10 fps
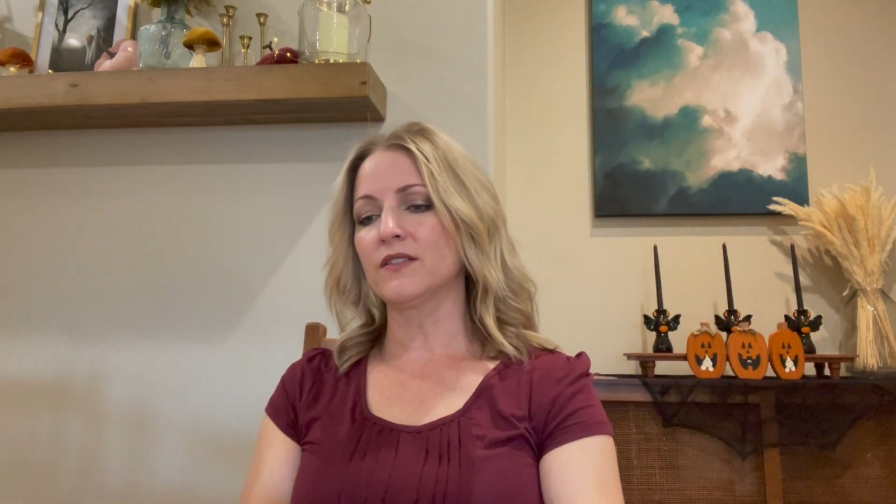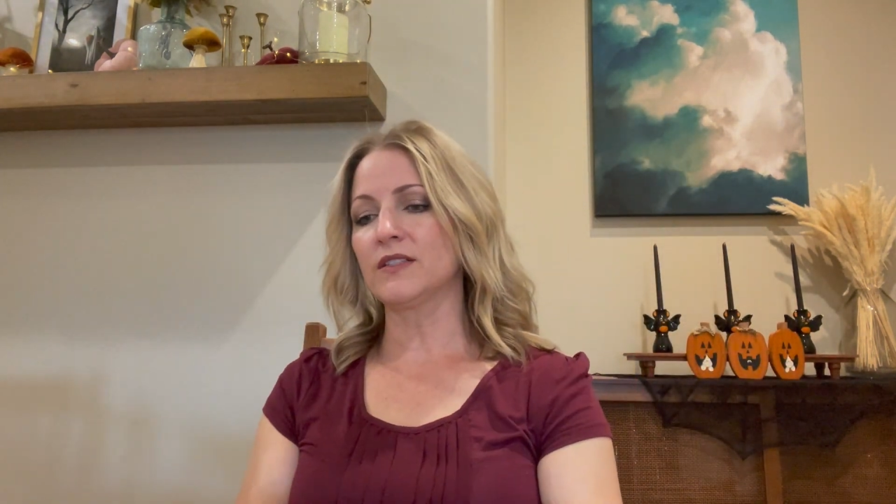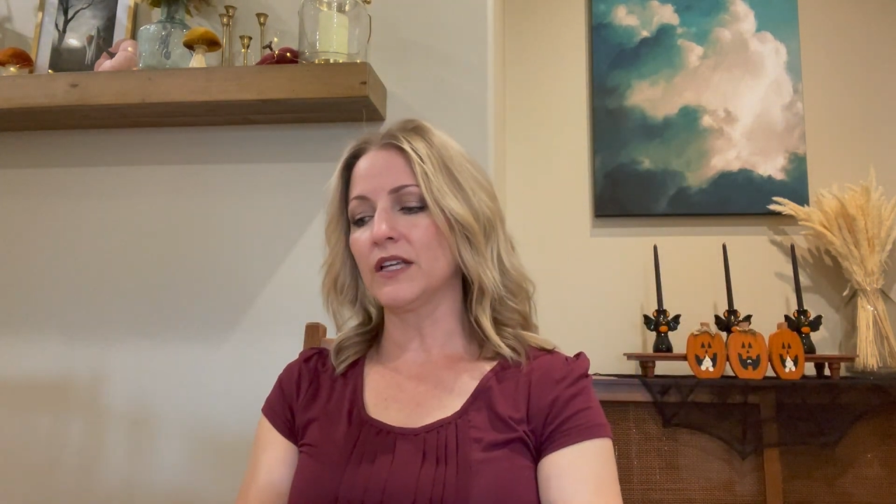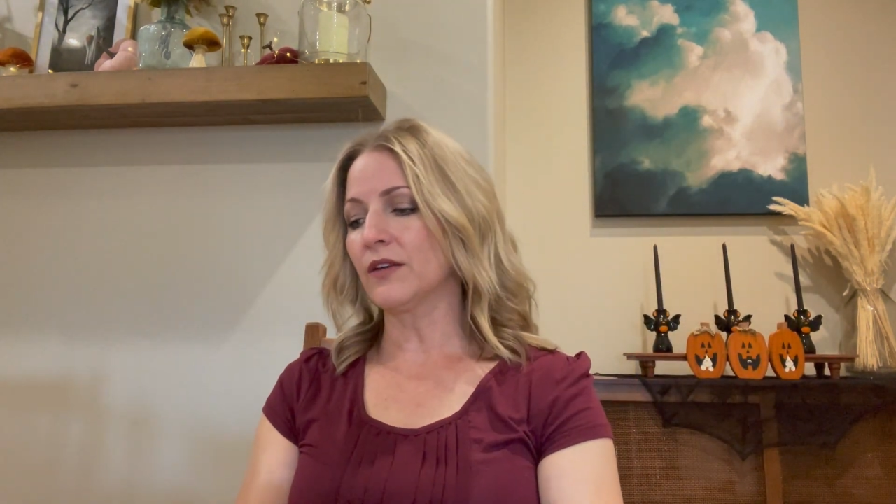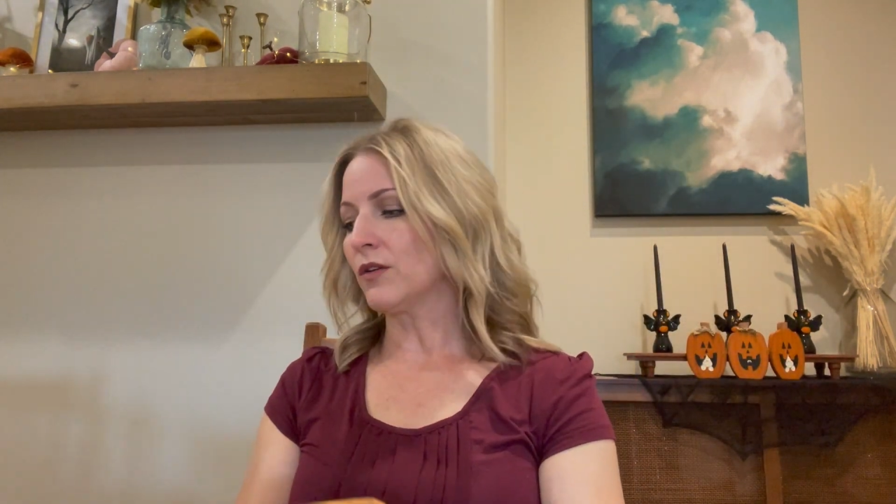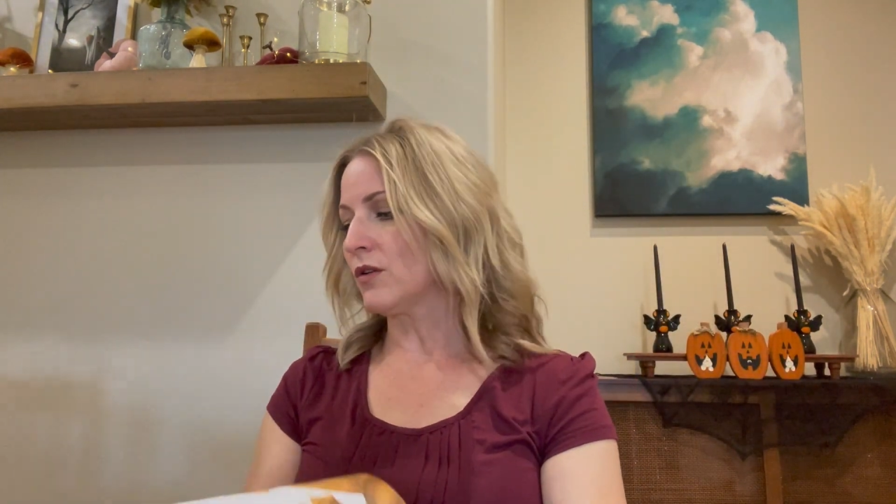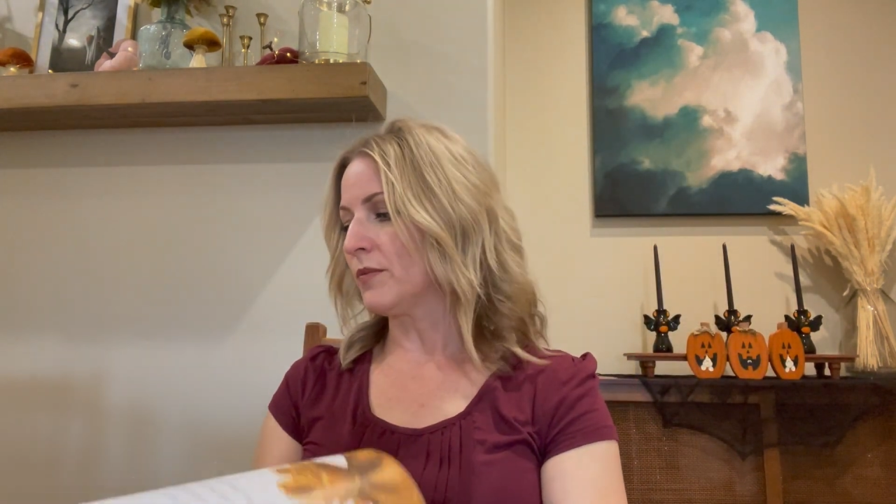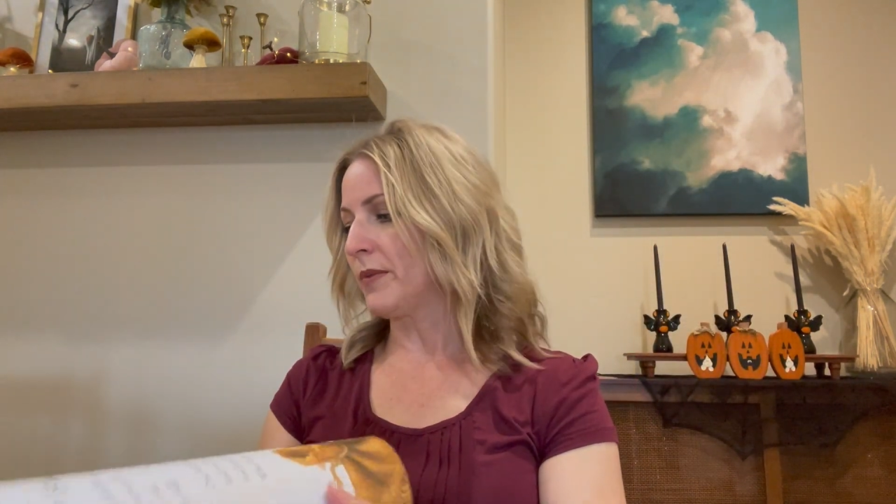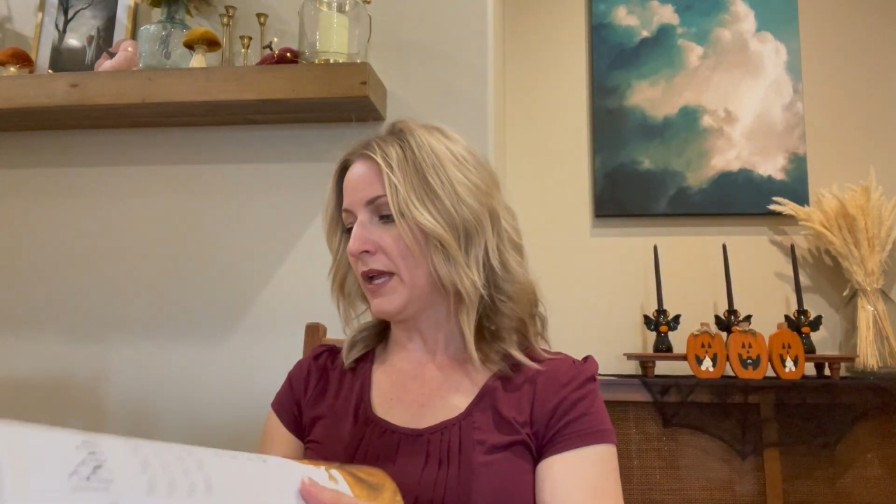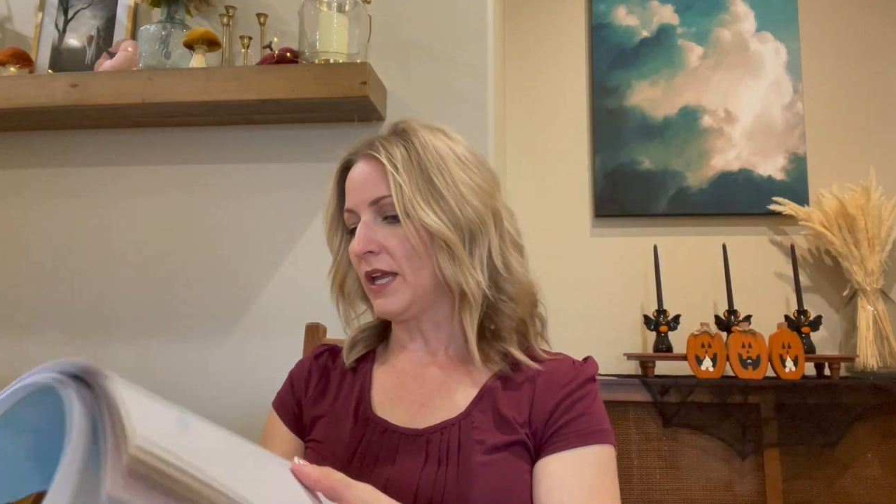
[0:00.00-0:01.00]
single
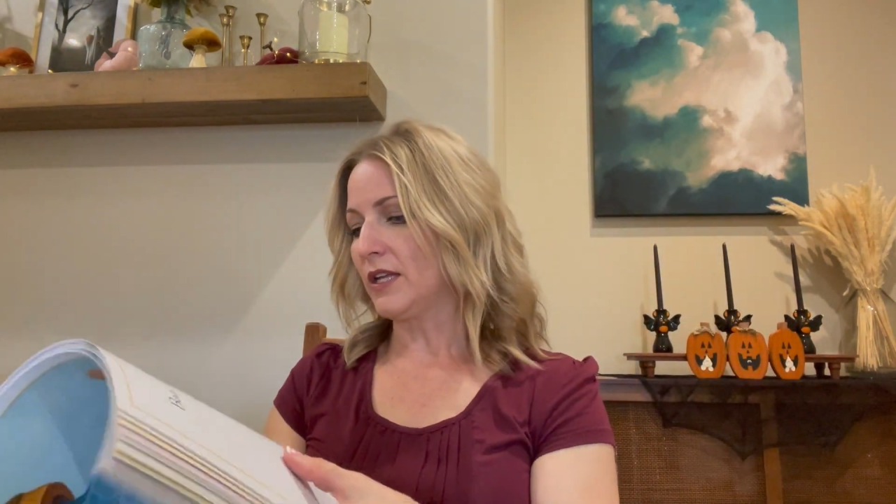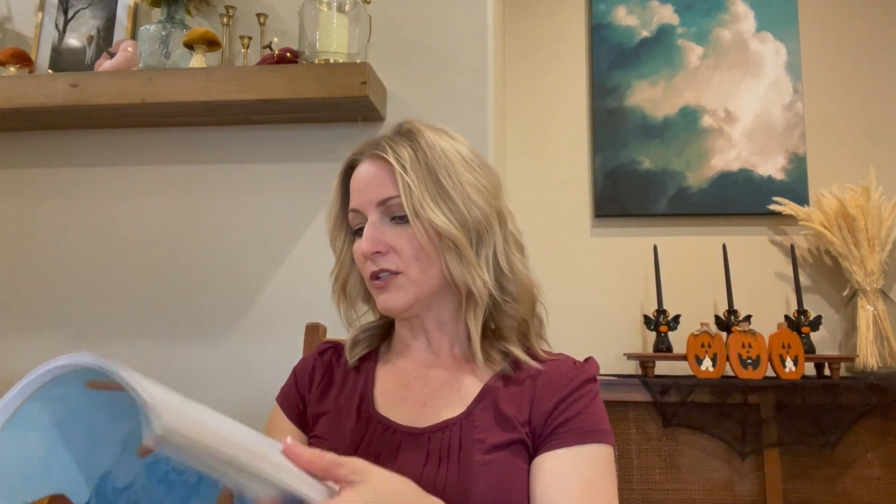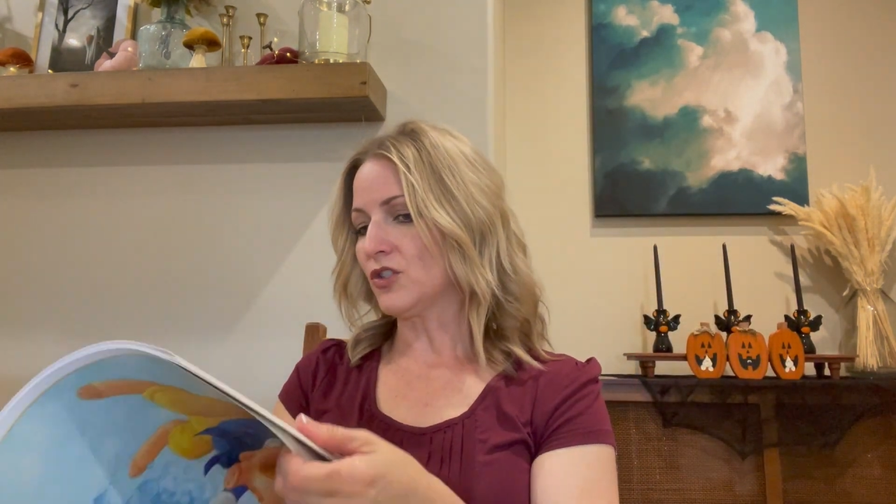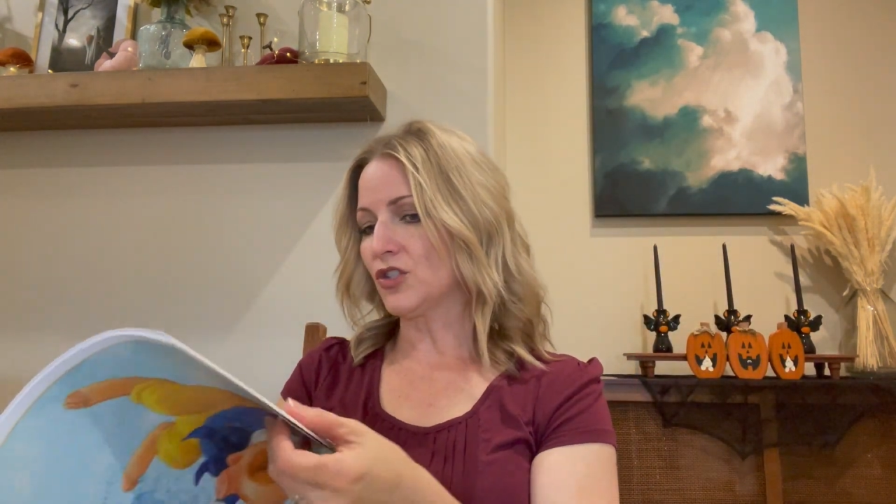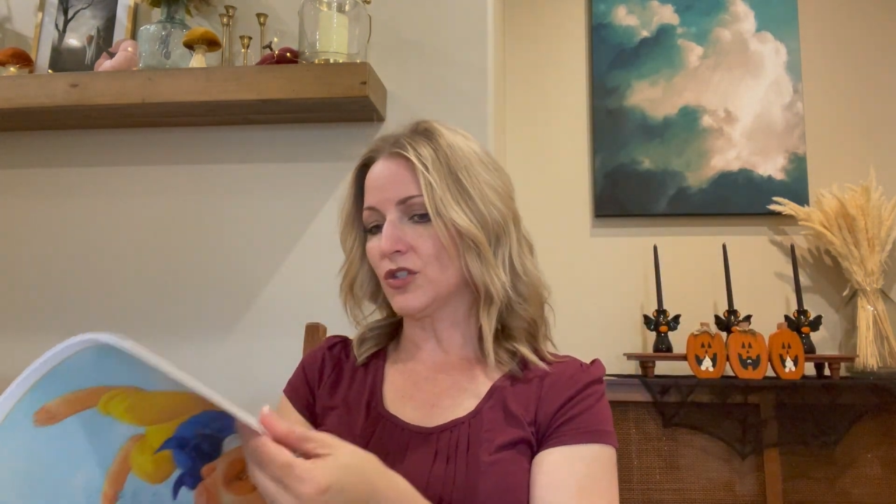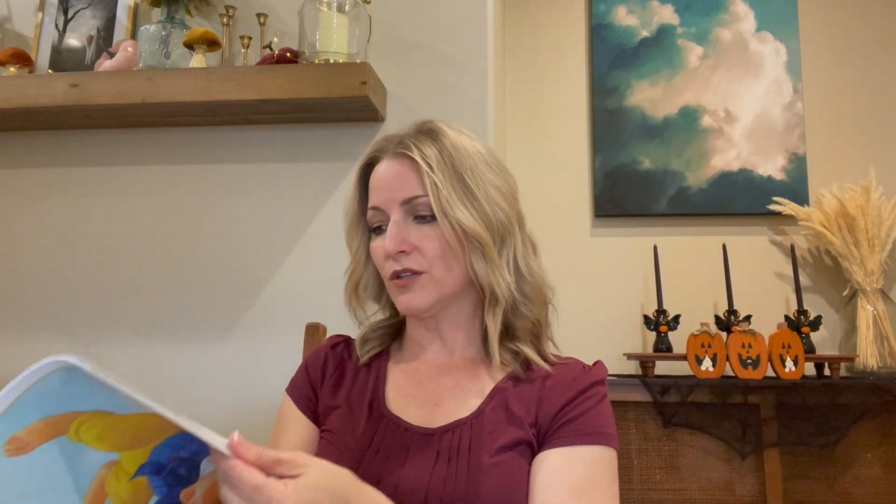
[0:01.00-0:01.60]
page.